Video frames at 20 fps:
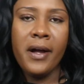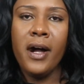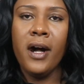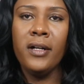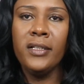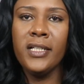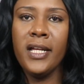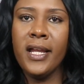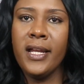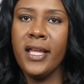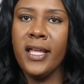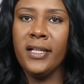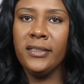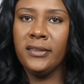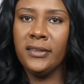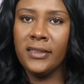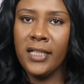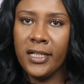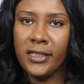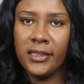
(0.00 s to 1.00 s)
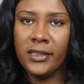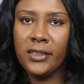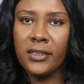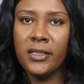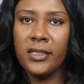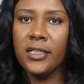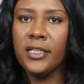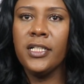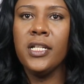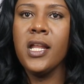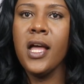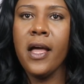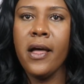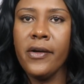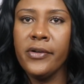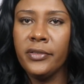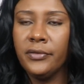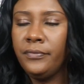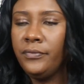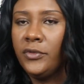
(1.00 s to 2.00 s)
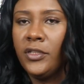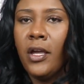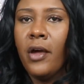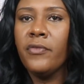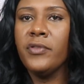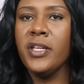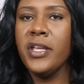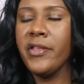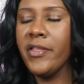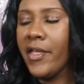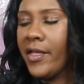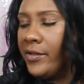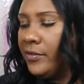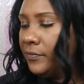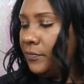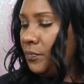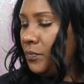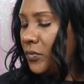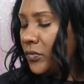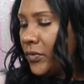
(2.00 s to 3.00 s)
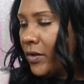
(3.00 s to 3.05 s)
all that excess sugar, no, you don't need that.